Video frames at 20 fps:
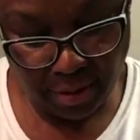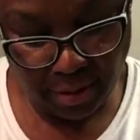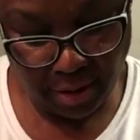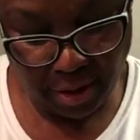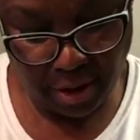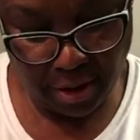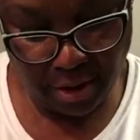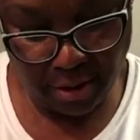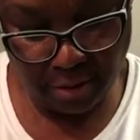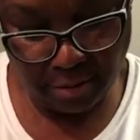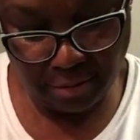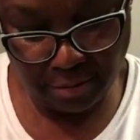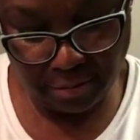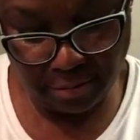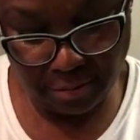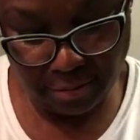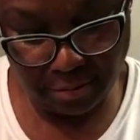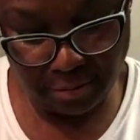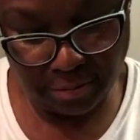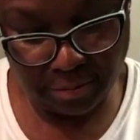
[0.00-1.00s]
Uh-oh.
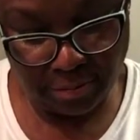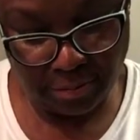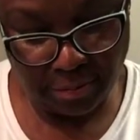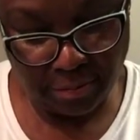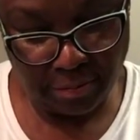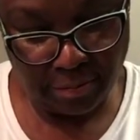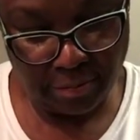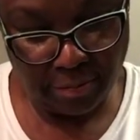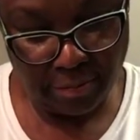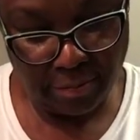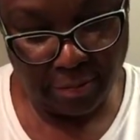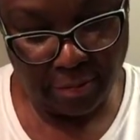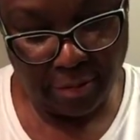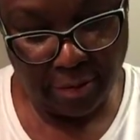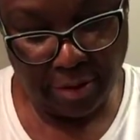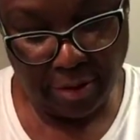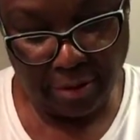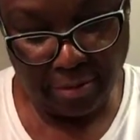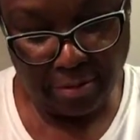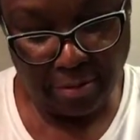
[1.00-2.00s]

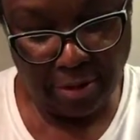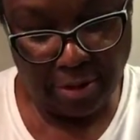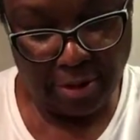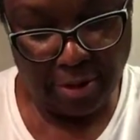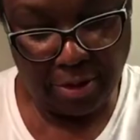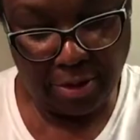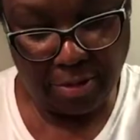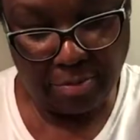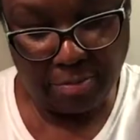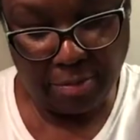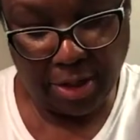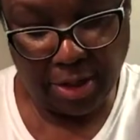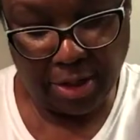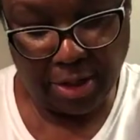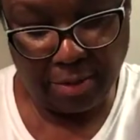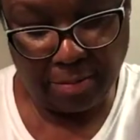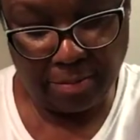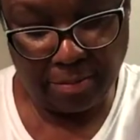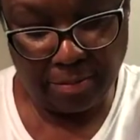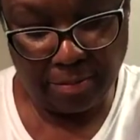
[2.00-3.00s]
Oh, good, didn't break
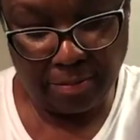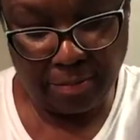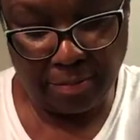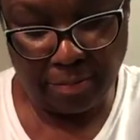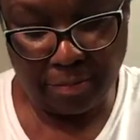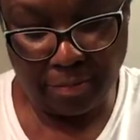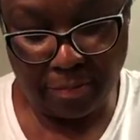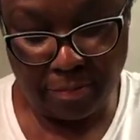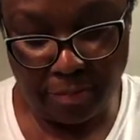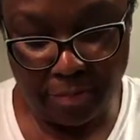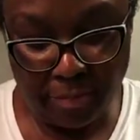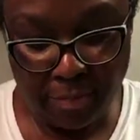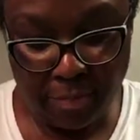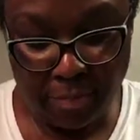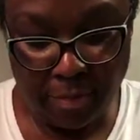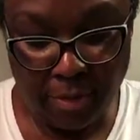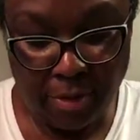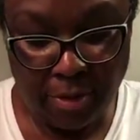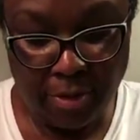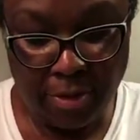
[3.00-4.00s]
it.
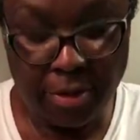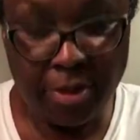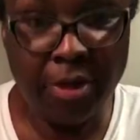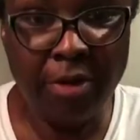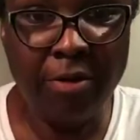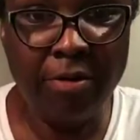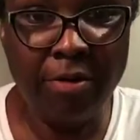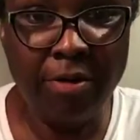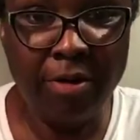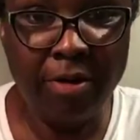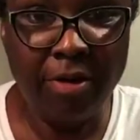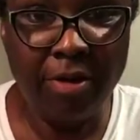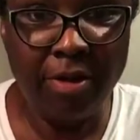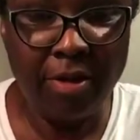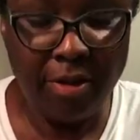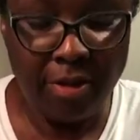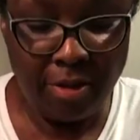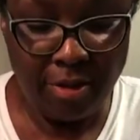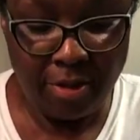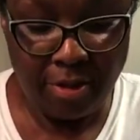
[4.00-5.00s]
So,
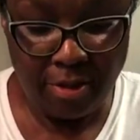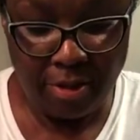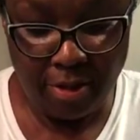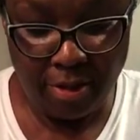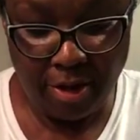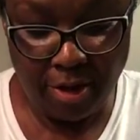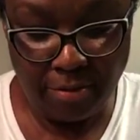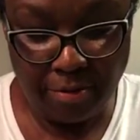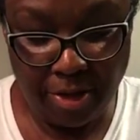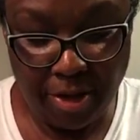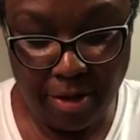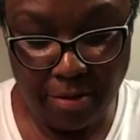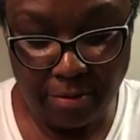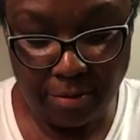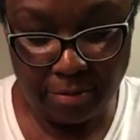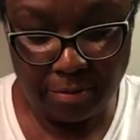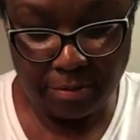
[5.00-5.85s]
there we go.